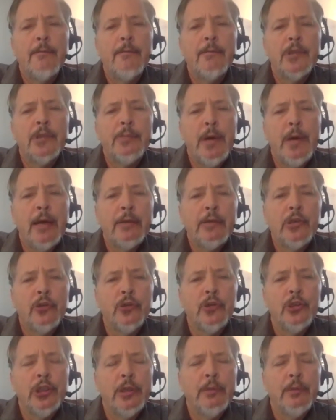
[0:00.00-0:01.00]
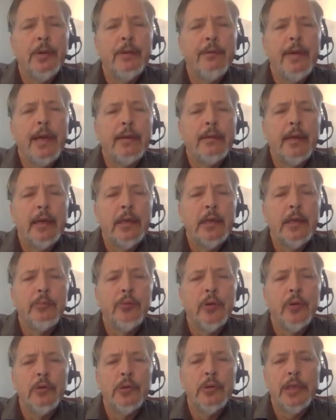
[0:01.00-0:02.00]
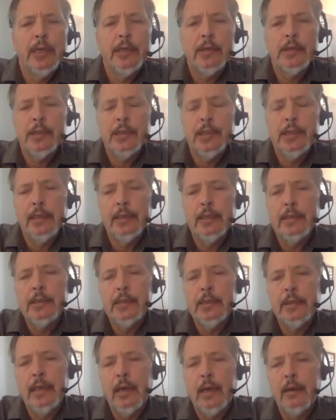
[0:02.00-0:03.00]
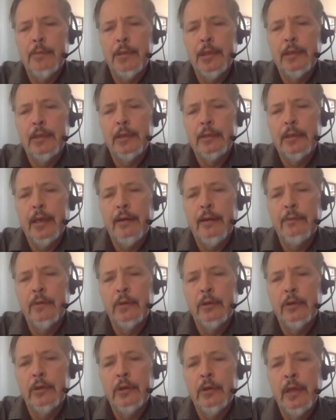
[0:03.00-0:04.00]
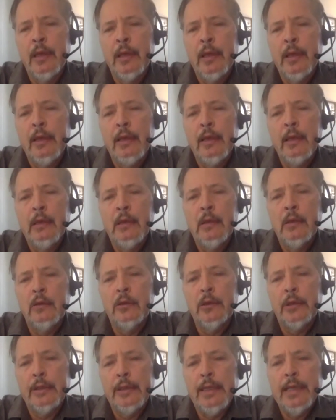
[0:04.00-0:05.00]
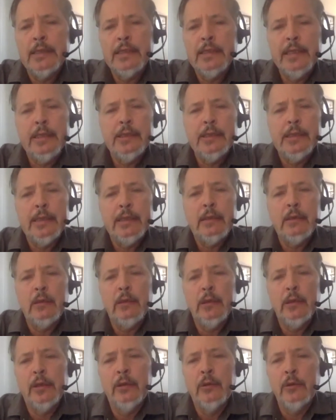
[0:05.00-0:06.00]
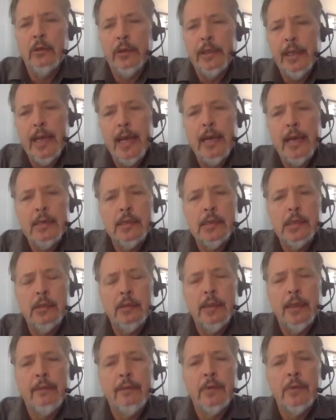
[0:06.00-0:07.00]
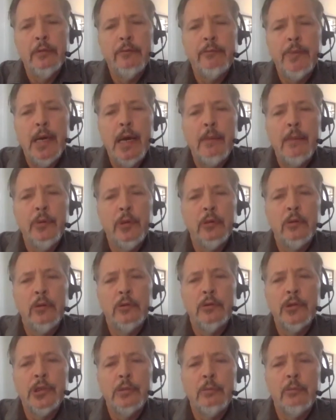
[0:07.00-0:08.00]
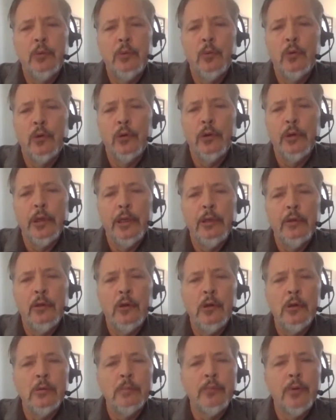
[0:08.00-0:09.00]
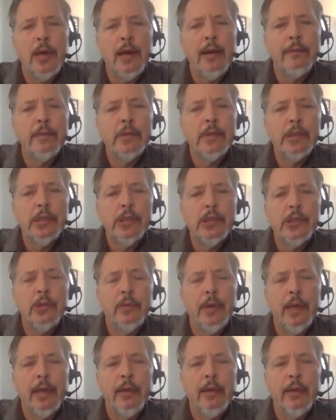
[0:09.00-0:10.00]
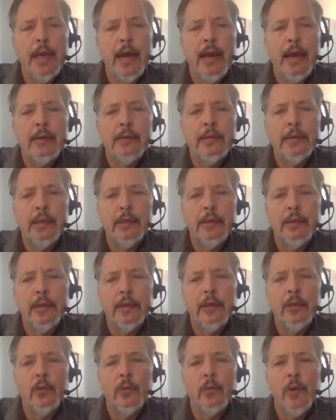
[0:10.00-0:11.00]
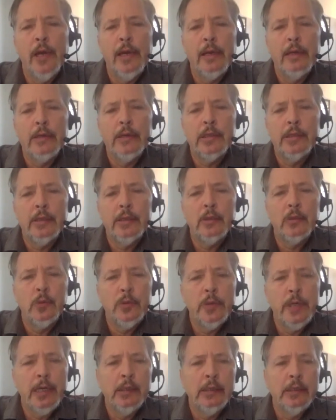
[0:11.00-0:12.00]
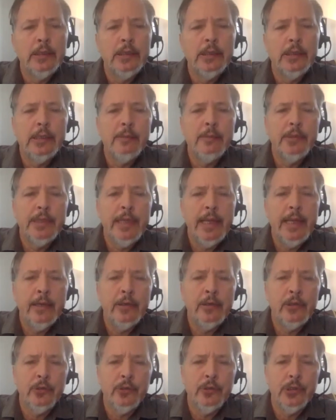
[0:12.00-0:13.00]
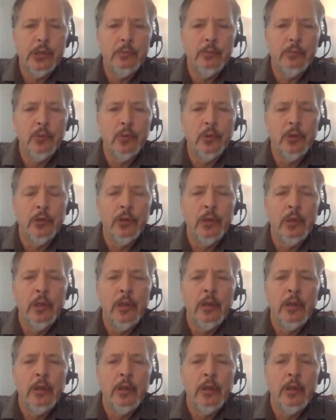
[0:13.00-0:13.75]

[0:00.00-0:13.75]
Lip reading: sponsorship of that kind of protest against the Abyan governor. Look, the STC clearly has a level of popular support in all provinces around Aden in the west, as well as substantial support